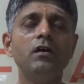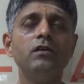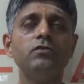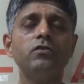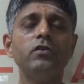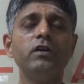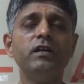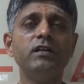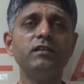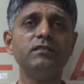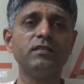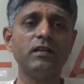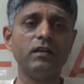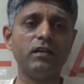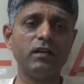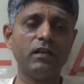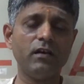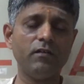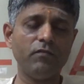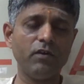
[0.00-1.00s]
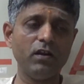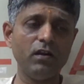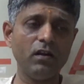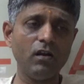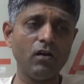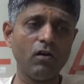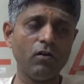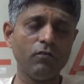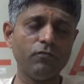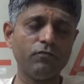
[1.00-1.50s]
It is a level
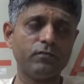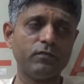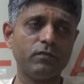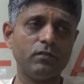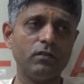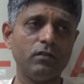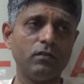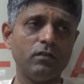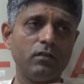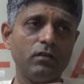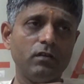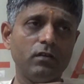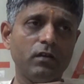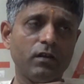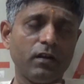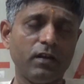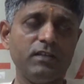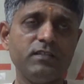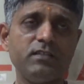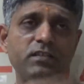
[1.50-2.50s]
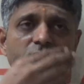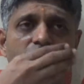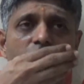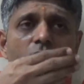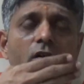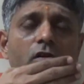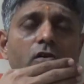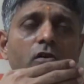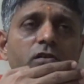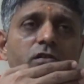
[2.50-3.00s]
of raising
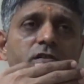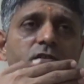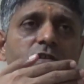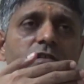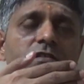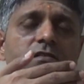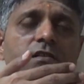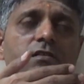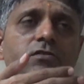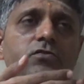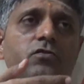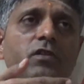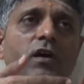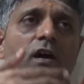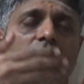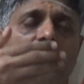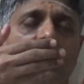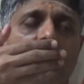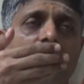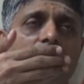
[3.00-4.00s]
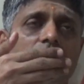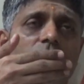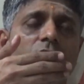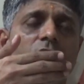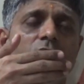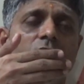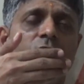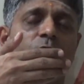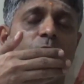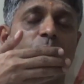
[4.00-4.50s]
your consciousness to the higher level
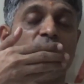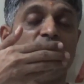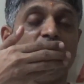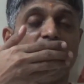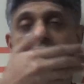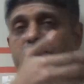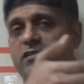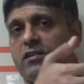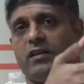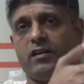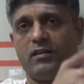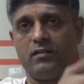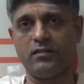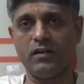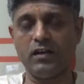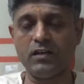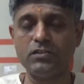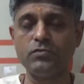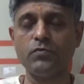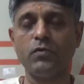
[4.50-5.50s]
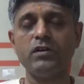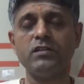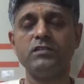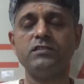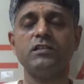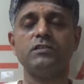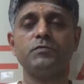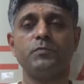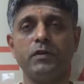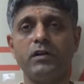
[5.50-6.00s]
and functioning. That is what is
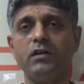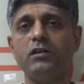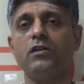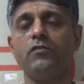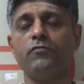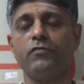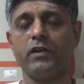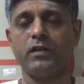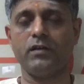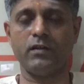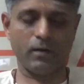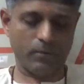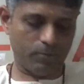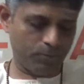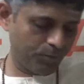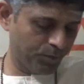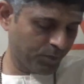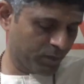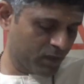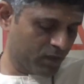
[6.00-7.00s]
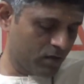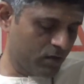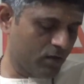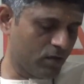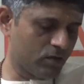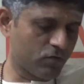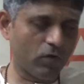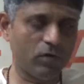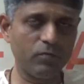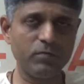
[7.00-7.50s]
the spirit of yajna.
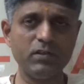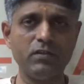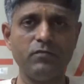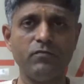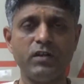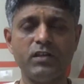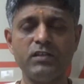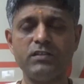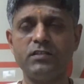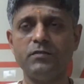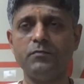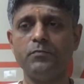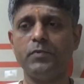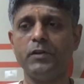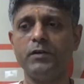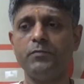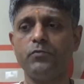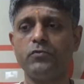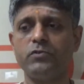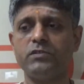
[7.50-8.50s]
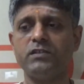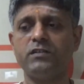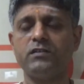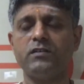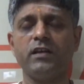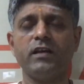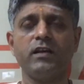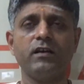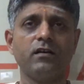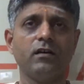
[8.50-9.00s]
Swamiji very simply puts it
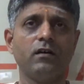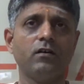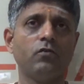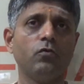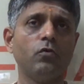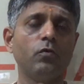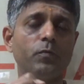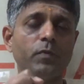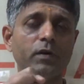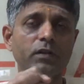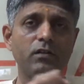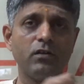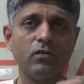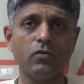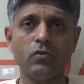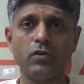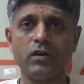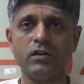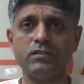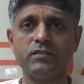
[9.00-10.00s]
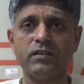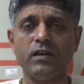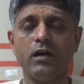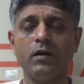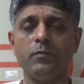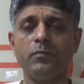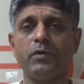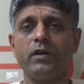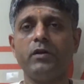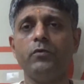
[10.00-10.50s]
like open the door and say
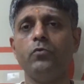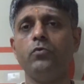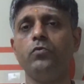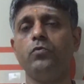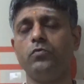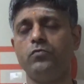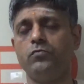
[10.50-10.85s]
apre vu.